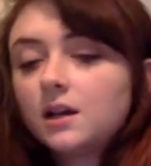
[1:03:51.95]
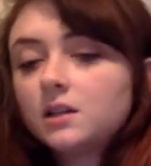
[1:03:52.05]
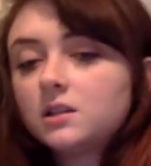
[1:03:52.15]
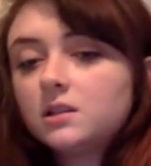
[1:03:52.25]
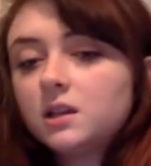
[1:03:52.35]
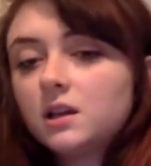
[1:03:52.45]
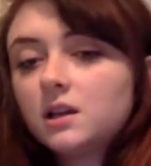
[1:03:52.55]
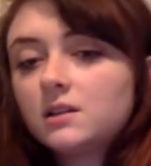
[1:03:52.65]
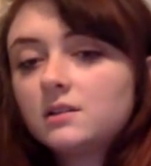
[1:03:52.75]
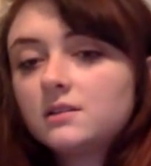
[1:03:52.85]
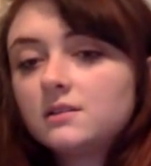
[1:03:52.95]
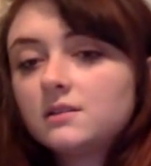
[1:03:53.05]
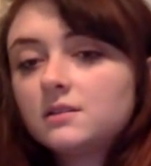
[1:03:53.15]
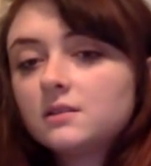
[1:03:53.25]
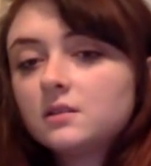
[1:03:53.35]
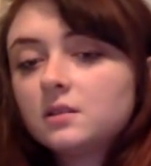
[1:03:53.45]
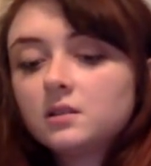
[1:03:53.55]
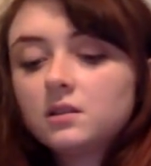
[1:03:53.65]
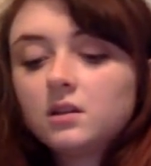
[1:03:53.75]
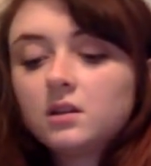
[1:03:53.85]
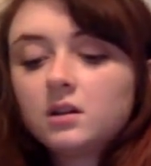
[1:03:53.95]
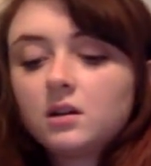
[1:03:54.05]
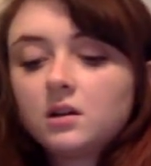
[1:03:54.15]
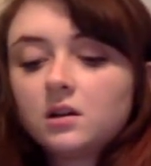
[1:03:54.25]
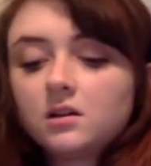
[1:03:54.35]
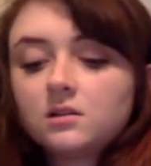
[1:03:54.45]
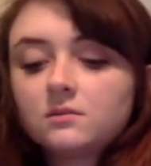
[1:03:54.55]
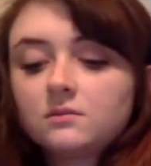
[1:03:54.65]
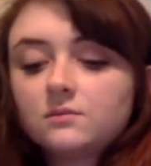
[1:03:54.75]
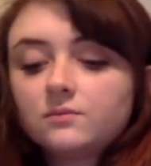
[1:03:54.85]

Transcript: INTJs. I